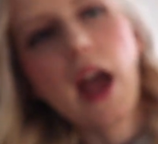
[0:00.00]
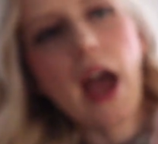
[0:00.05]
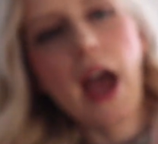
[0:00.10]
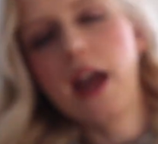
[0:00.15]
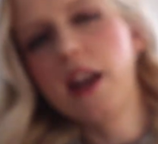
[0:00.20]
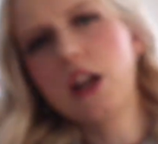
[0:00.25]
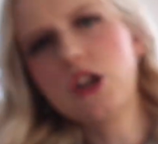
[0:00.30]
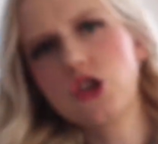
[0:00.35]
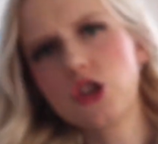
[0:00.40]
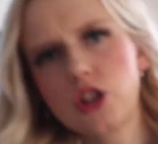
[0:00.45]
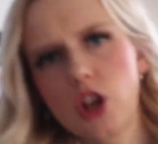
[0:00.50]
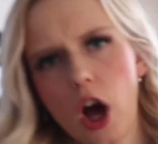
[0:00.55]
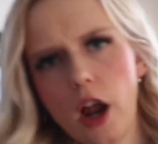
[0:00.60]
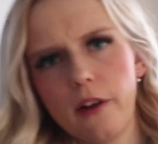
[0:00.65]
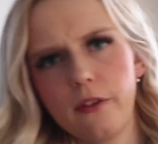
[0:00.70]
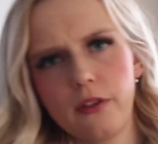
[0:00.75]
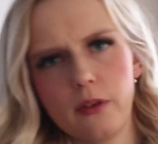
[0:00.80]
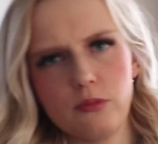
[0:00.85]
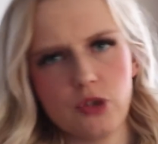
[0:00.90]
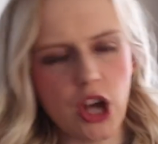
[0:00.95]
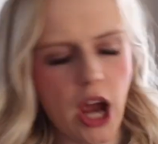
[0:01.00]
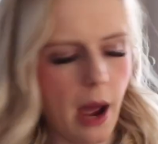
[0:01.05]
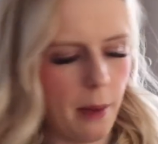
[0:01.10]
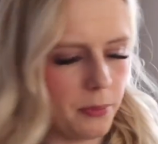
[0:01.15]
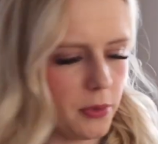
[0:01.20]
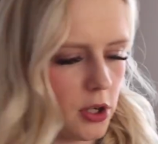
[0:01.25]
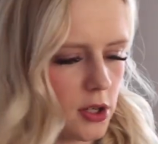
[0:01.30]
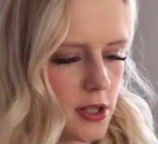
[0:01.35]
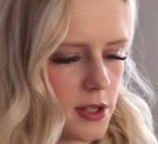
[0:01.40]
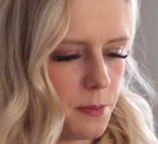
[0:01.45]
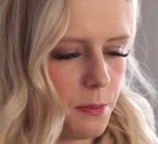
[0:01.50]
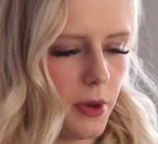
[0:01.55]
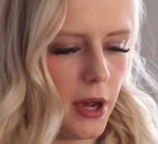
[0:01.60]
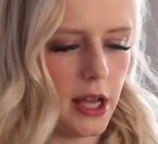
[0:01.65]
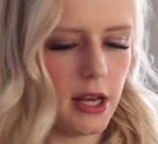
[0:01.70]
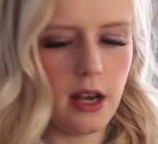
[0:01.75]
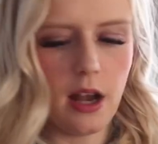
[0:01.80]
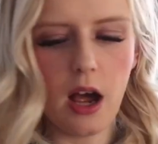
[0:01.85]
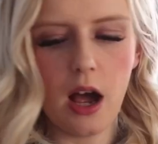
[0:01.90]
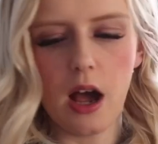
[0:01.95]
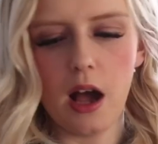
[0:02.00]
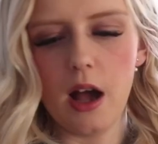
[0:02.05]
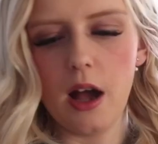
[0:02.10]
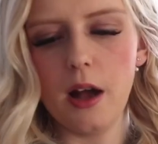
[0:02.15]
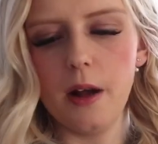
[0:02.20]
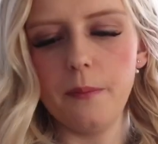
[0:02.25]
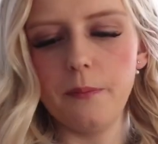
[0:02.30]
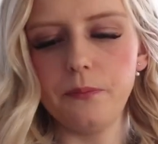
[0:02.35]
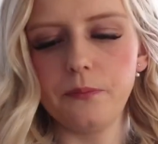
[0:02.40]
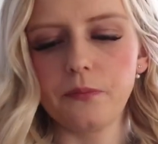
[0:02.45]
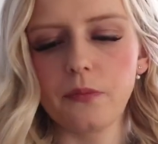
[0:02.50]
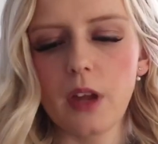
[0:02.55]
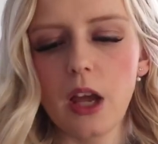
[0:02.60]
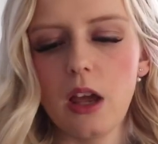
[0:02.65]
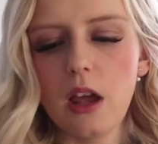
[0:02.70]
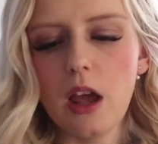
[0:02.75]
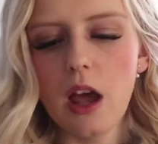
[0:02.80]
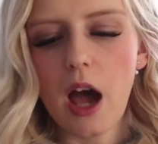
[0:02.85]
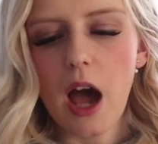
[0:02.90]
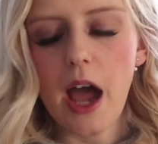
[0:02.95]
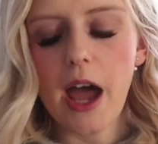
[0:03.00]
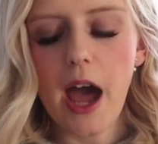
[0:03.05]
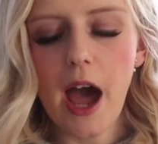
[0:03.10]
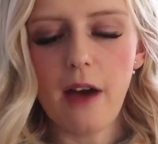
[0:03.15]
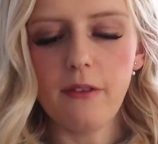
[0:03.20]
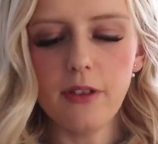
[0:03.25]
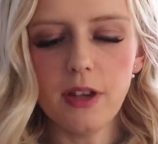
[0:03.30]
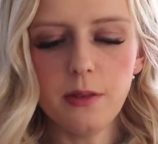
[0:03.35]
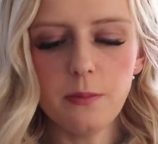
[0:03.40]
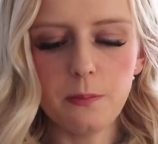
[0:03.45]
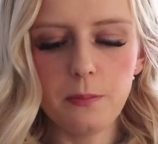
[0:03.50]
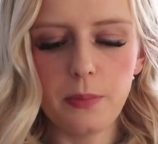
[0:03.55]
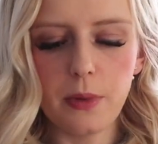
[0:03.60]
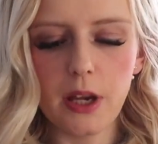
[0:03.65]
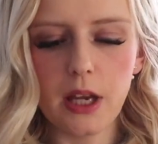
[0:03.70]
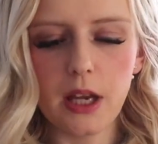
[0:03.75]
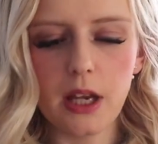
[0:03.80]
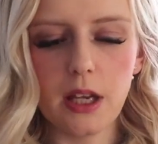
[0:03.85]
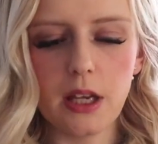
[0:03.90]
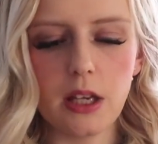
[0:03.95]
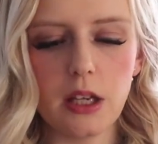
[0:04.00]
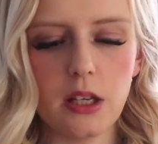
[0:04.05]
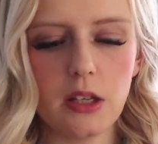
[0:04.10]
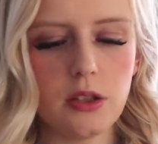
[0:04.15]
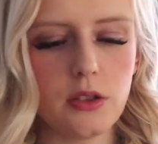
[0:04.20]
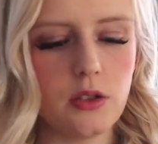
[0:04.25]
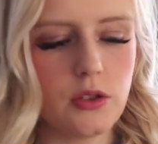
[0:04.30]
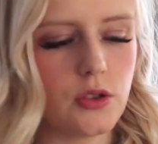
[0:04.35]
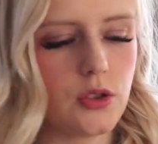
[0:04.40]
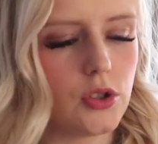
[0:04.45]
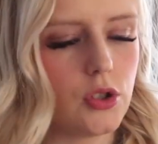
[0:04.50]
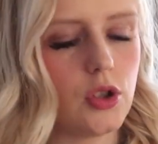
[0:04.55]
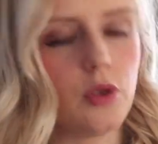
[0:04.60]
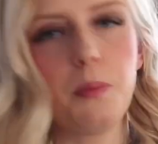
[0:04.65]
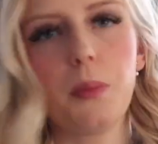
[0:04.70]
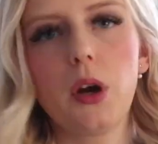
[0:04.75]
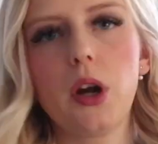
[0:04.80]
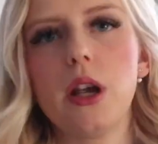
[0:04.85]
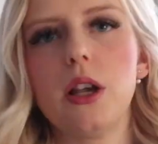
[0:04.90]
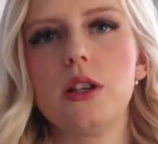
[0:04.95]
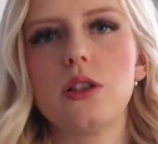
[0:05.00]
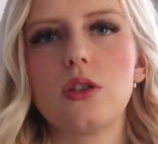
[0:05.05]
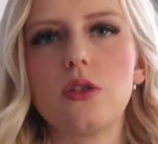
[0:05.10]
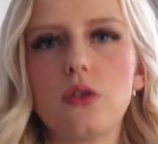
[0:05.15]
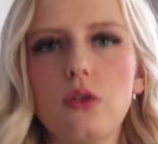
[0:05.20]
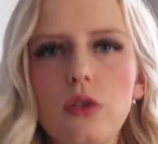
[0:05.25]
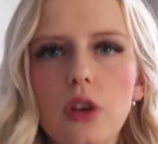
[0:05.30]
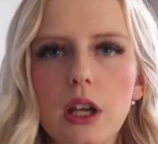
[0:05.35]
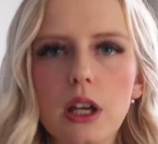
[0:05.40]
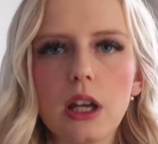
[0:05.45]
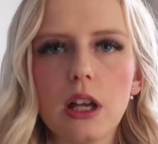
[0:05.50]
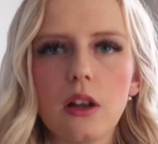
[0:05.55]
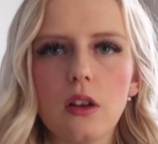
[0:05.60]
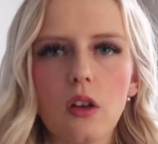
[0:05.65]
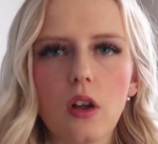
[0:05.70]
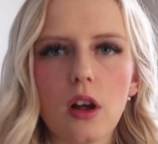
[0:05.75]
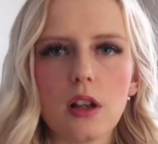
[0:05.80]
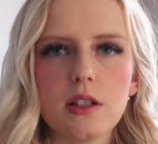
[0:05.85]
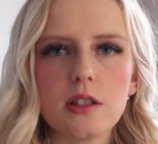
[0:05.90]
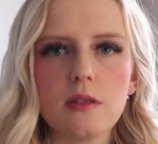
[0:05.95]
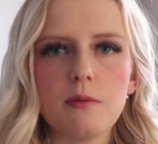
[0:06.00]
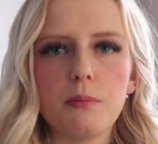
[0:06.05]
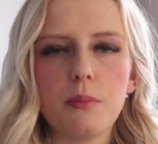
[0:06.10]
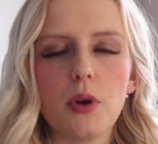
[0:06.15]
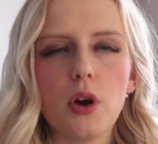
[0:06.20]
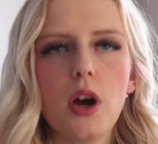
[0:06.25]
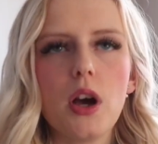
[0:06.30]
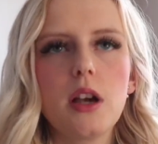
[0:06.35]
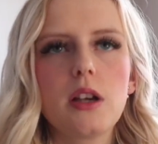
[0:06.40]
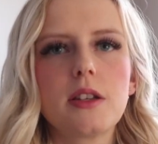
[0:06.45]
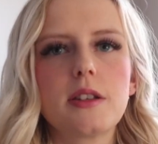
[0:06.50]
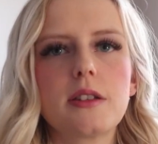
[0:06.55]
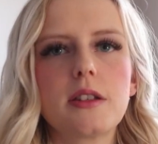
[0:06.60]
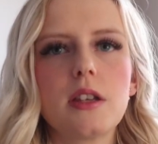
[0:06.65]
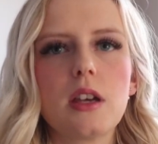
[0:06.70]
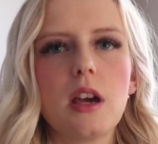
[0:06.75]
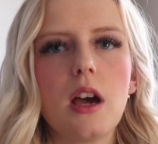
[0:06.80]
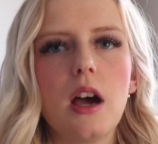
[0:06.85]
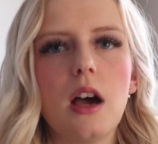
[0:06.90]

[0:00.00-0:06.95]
and I just got it from Chapters, but I haven't been super into reading lots of books.